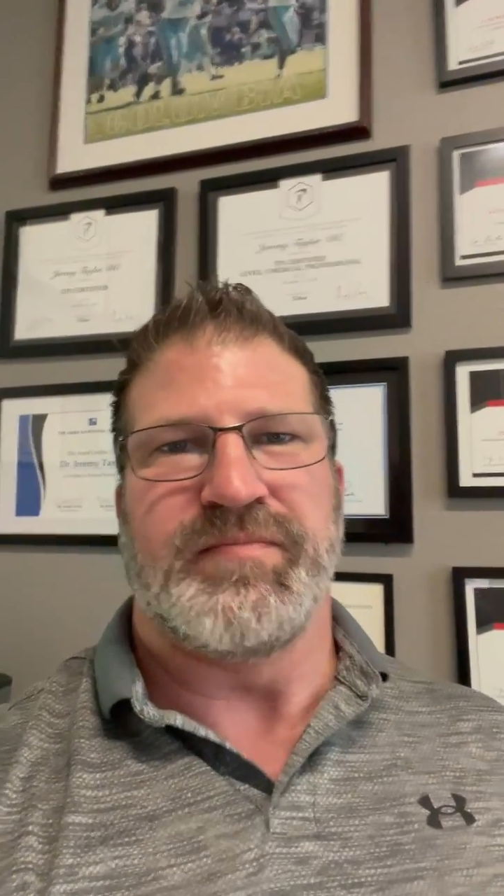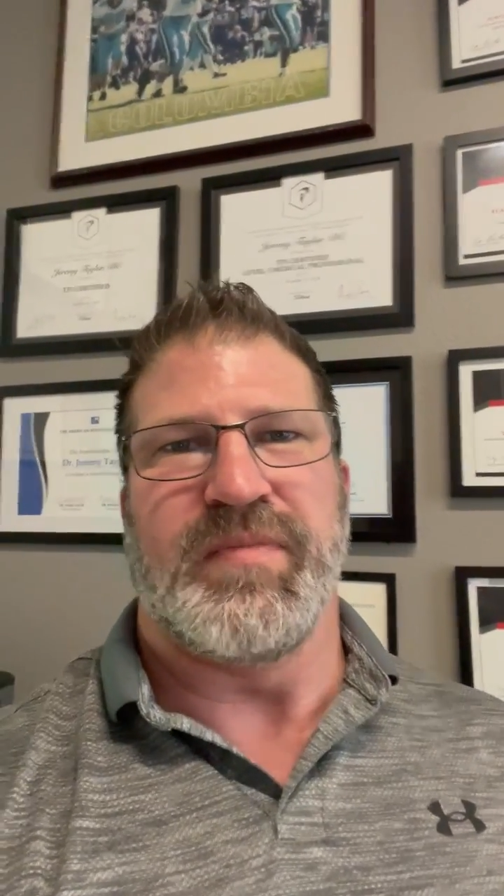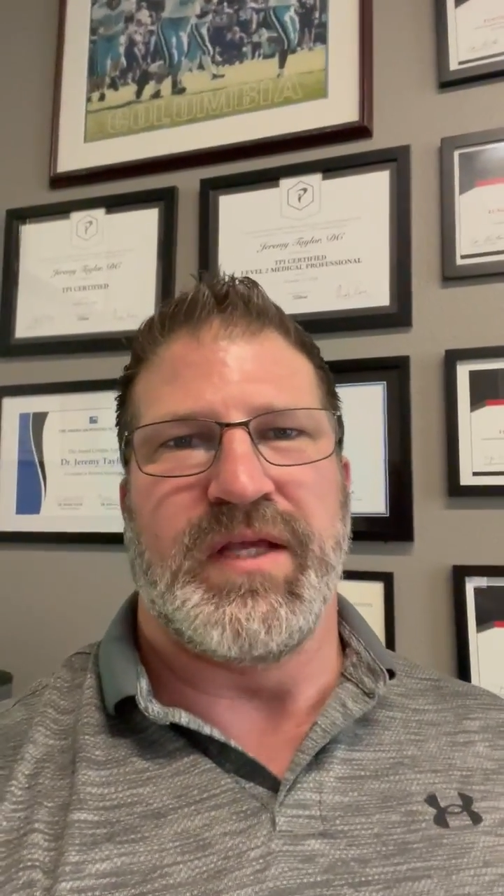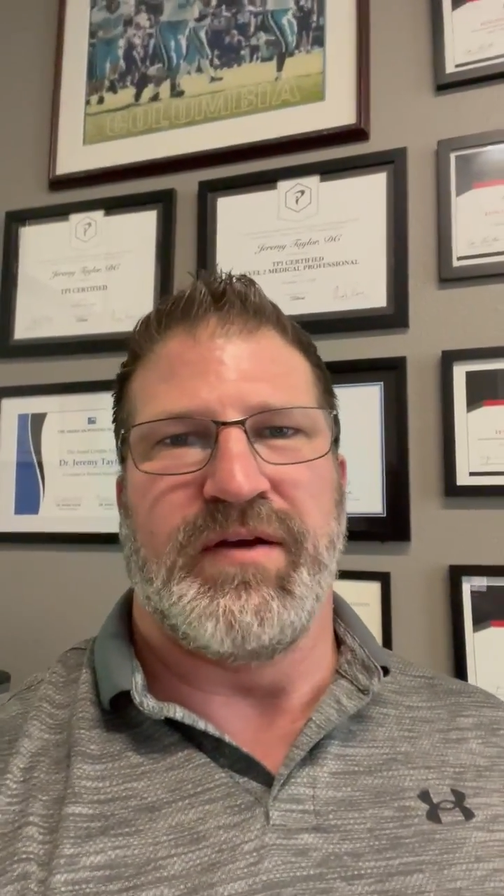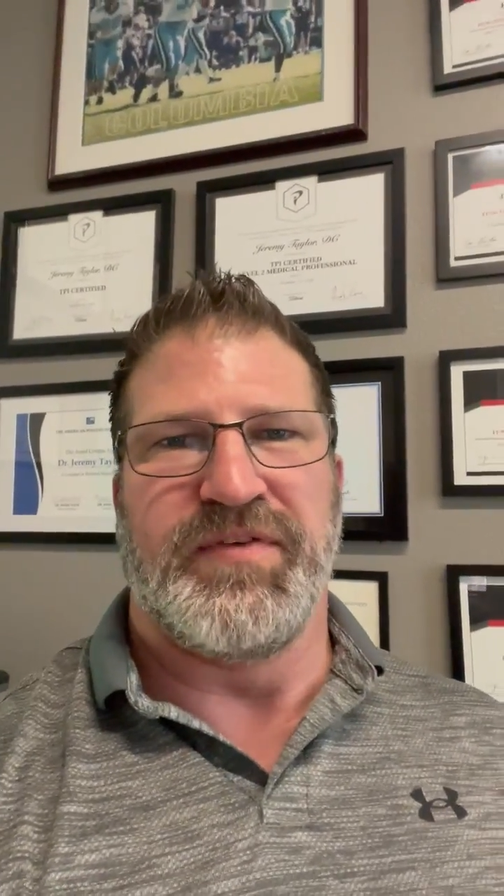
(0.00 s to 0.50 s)

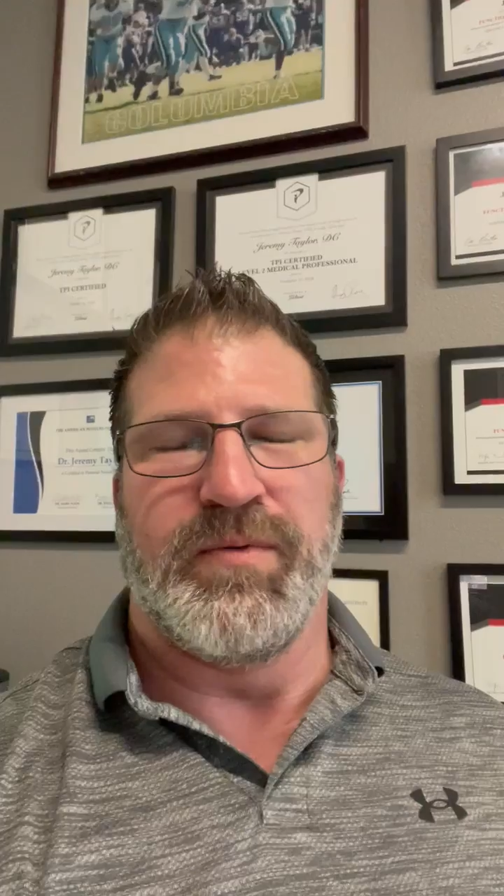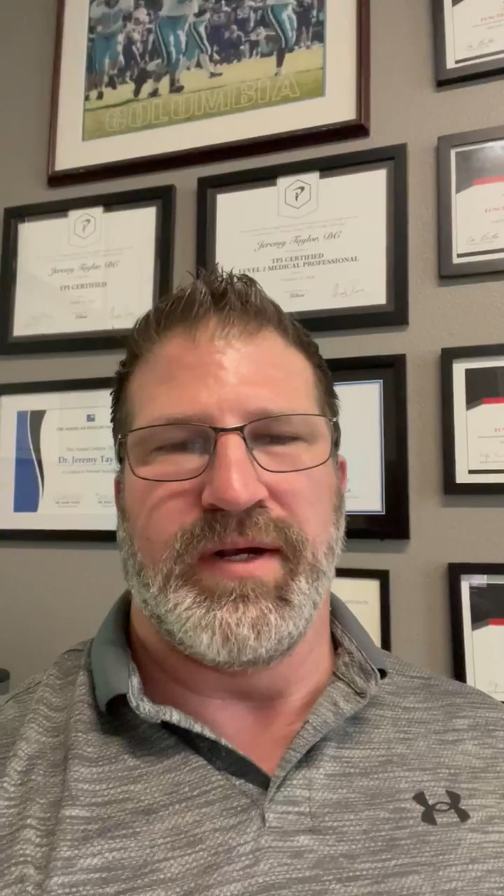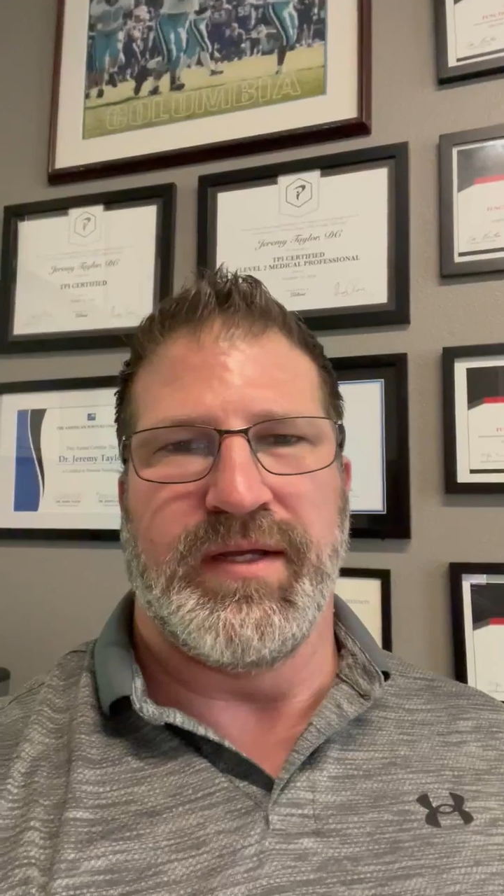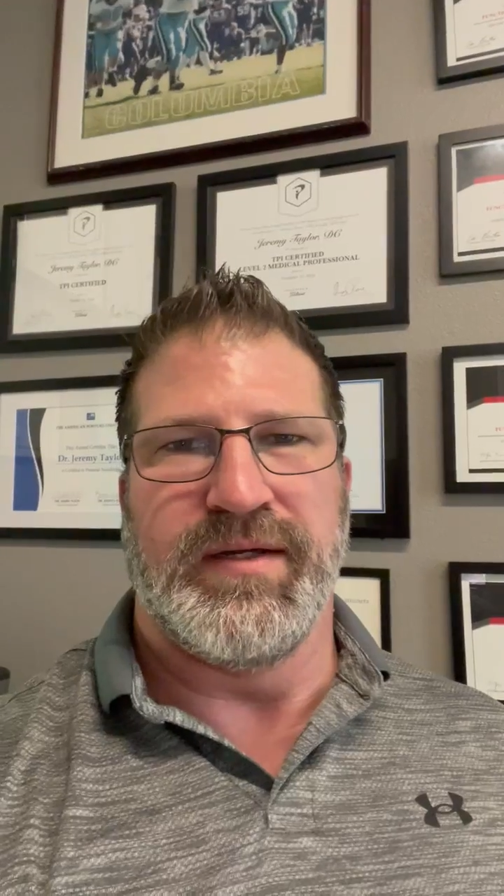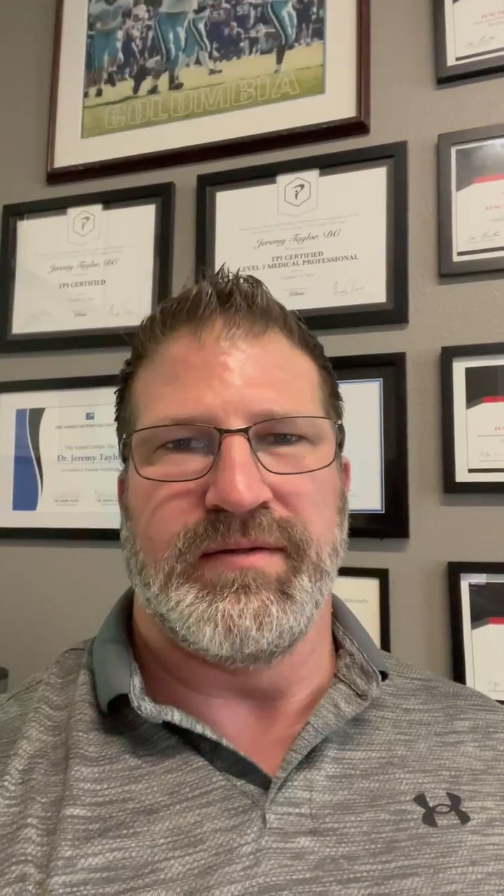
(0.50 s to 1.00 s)
if you want
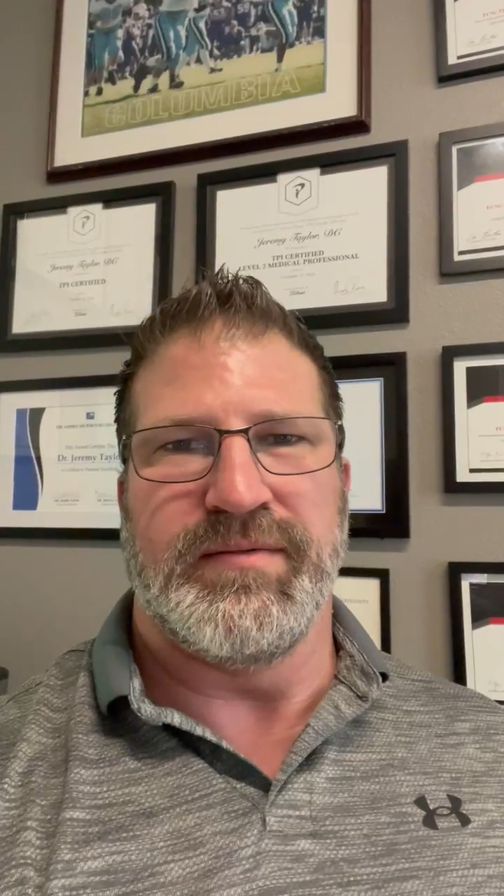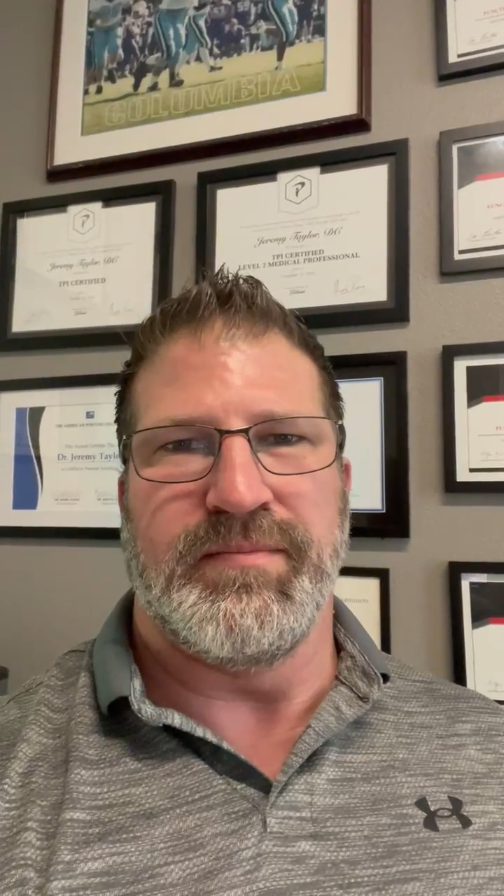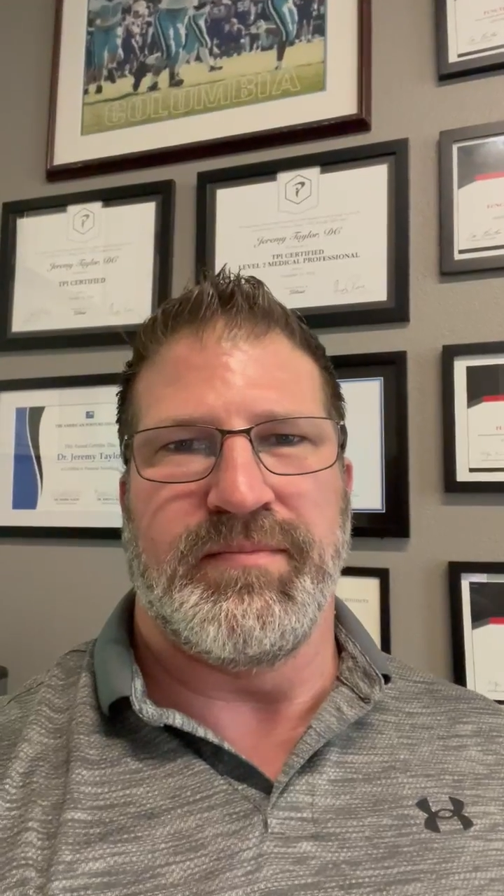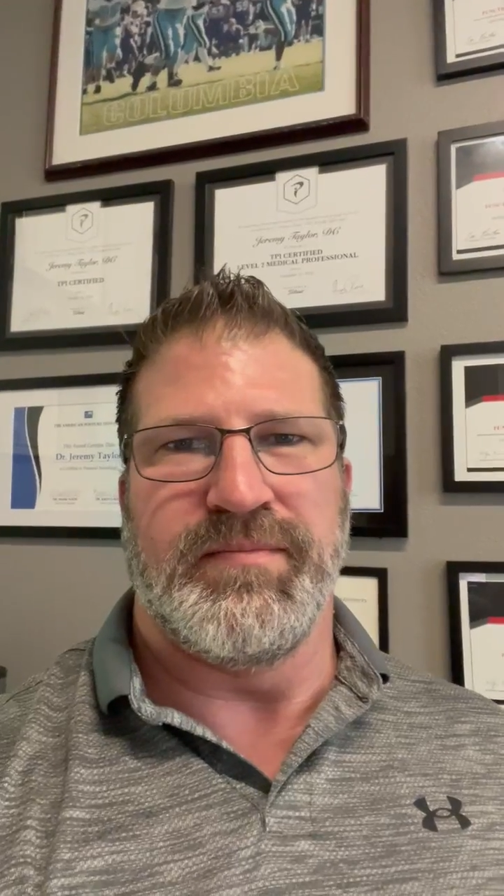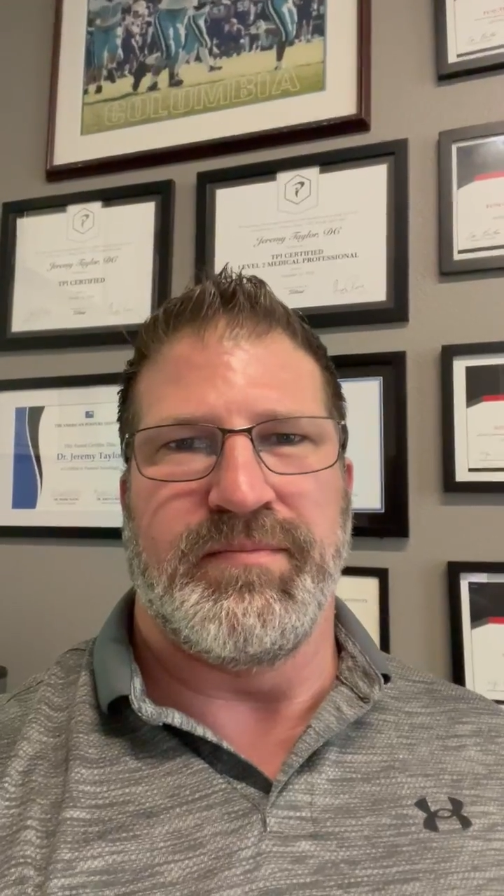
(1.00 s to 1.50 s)
to
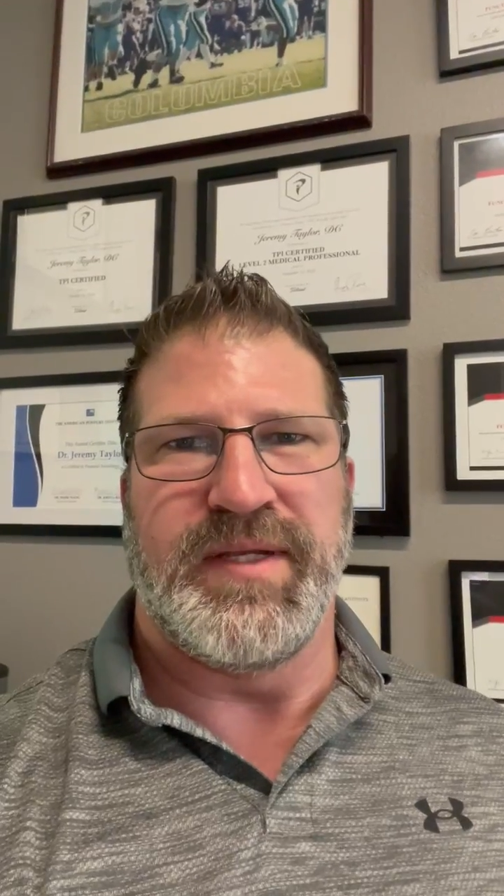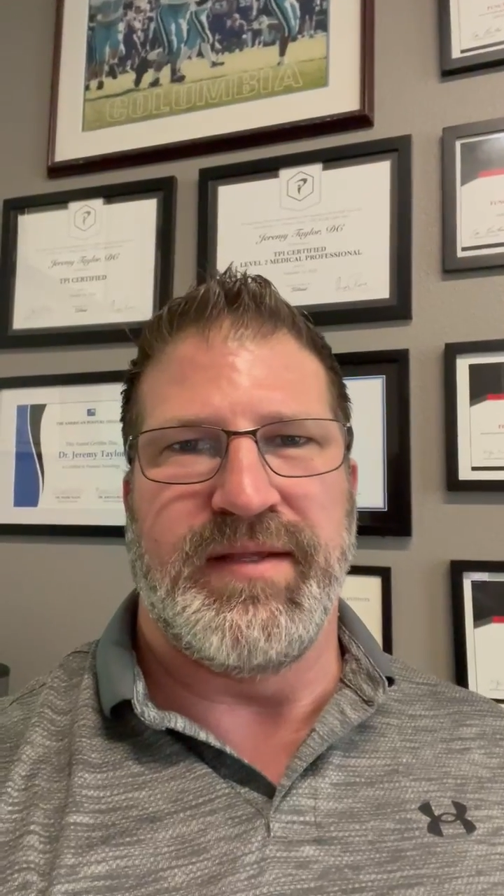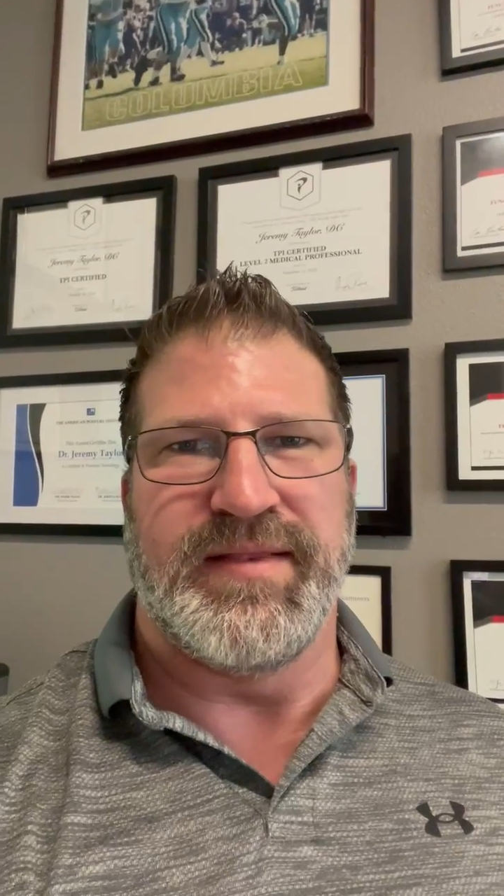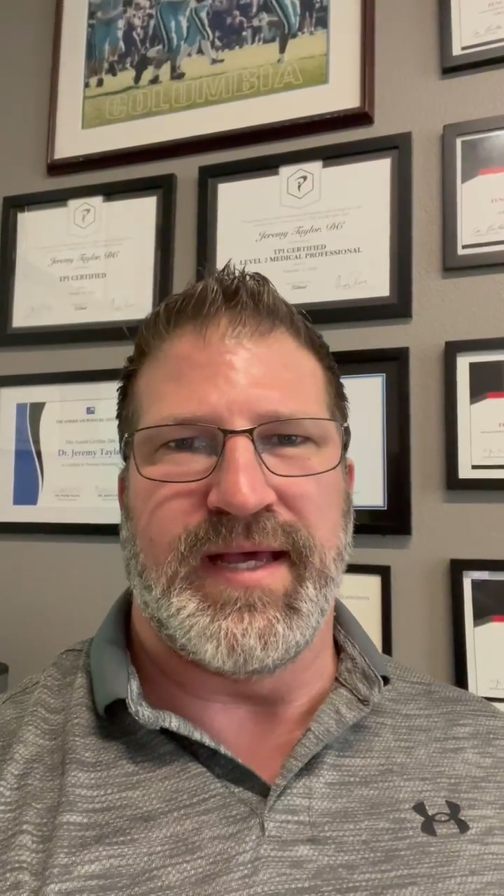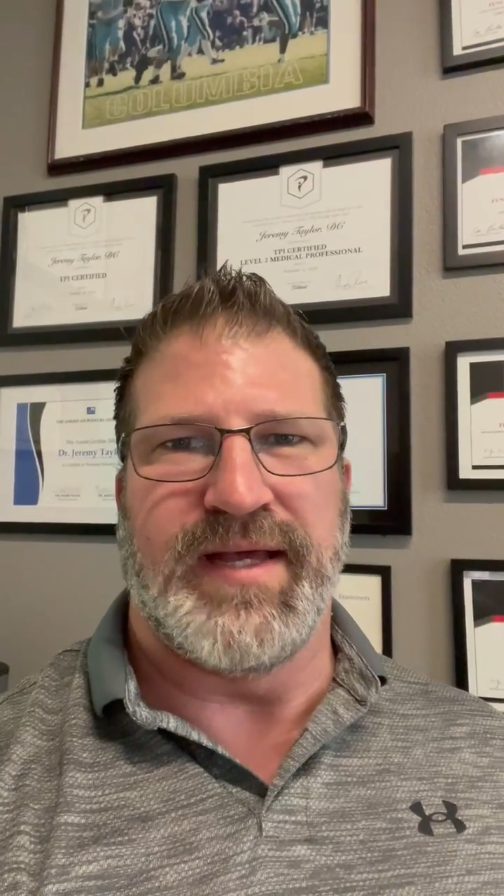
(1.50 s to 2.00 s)
be
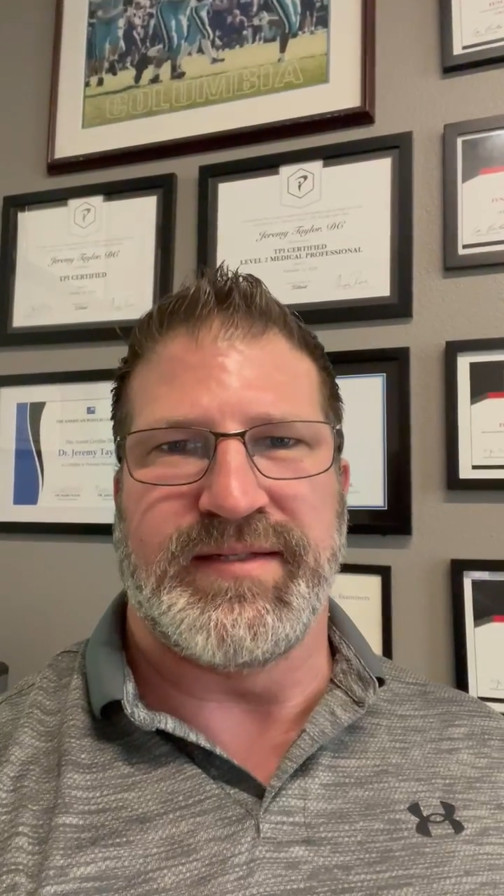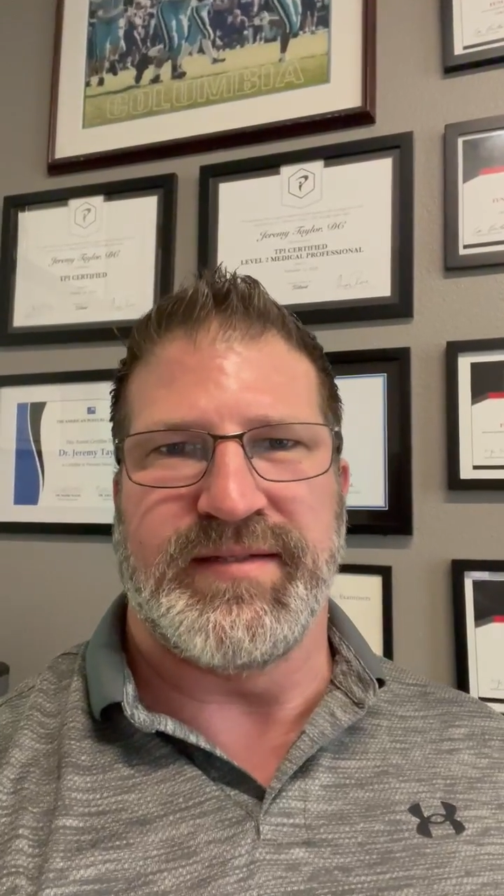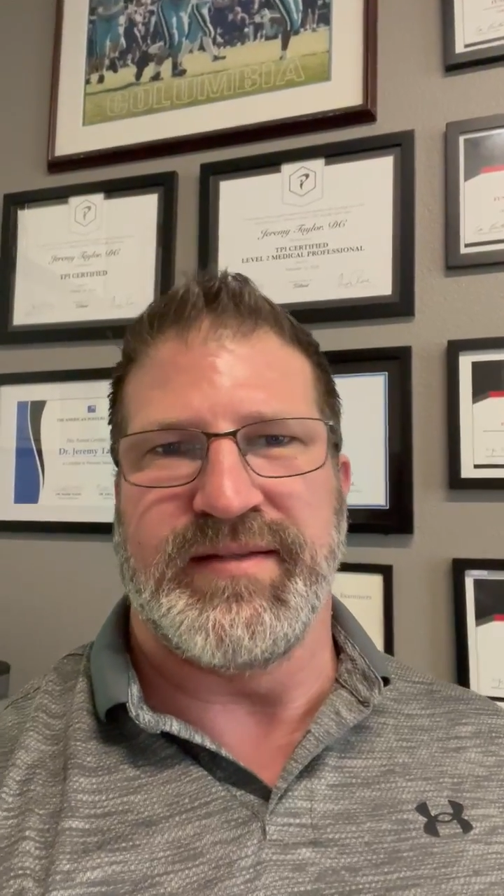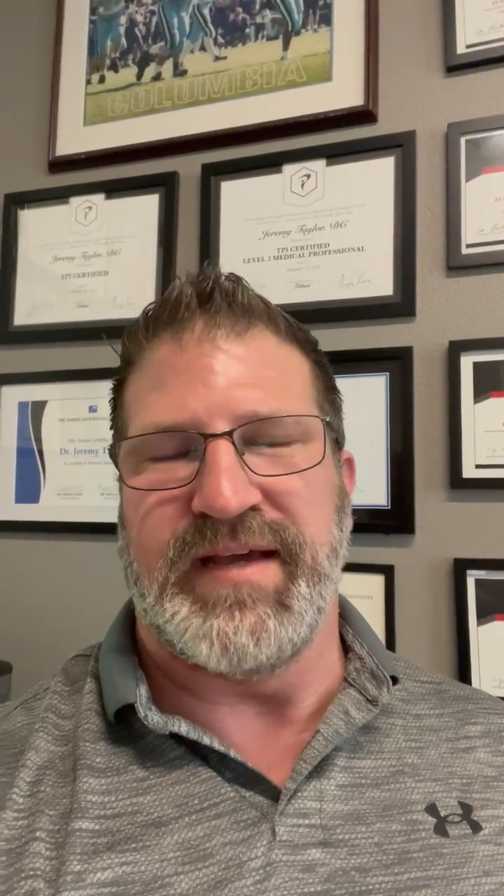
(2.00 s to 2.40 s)
that